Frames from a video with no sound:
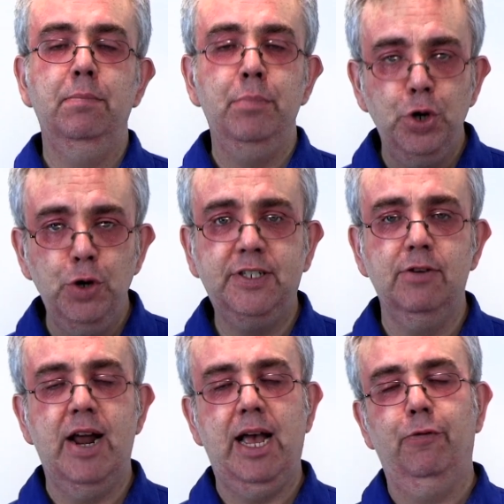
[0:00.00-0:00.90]
moves
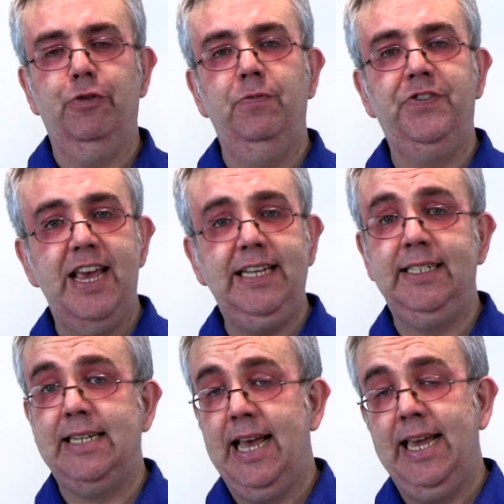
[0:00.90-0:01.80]
around from day
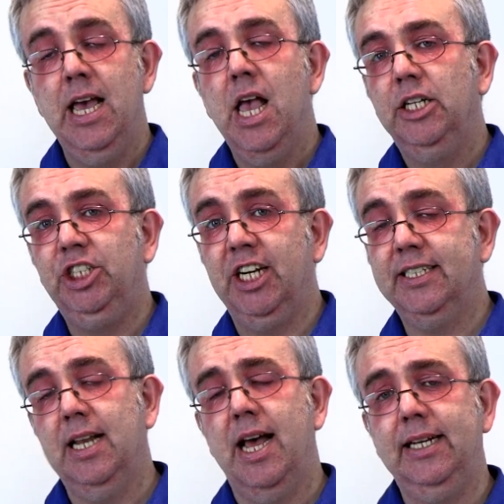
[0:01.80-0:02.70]
to day,
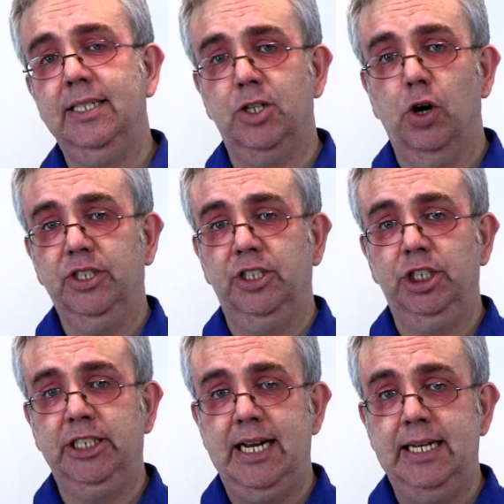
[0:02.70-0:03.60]
just like stocks
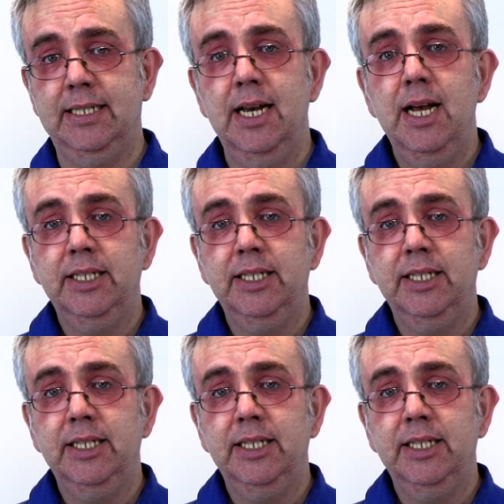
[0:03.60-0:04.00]
and shares.